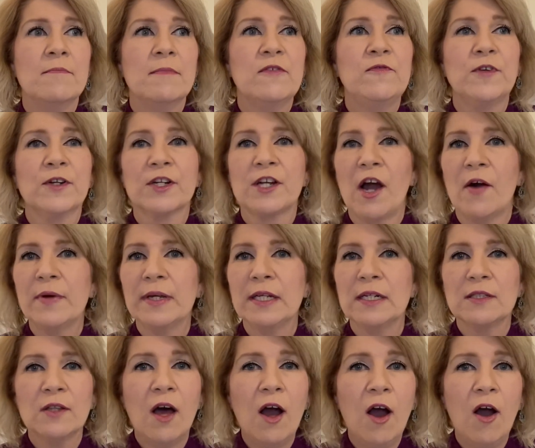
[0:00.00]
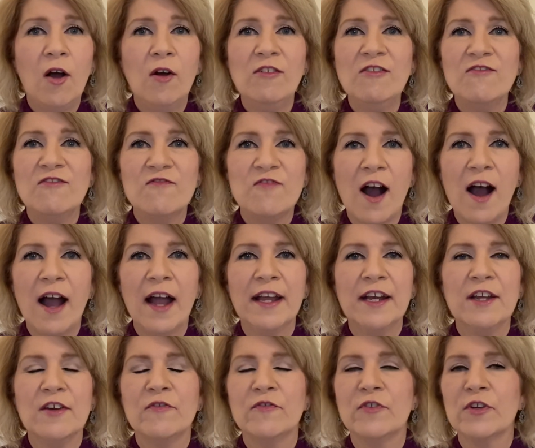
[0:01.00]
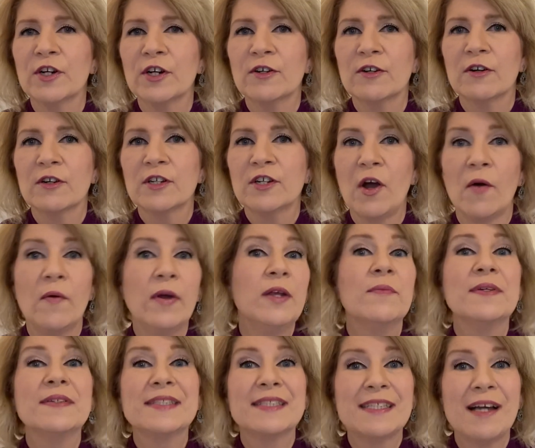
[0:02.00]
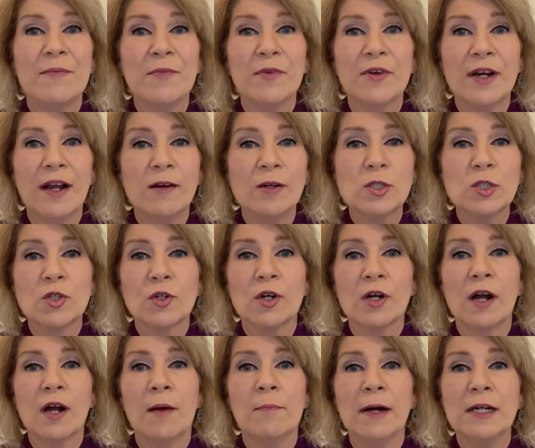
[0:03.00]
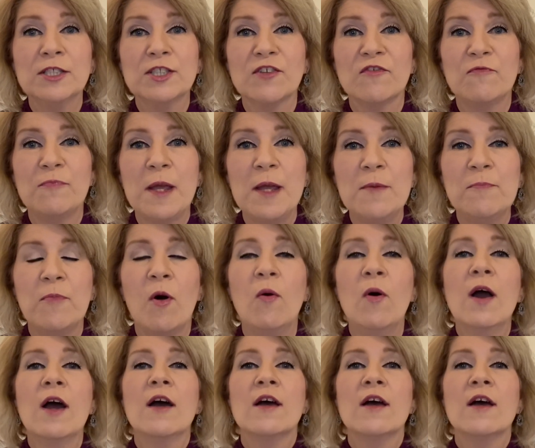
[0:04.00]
If you're going alone, fine. If you're going with someone else or a bunch of people,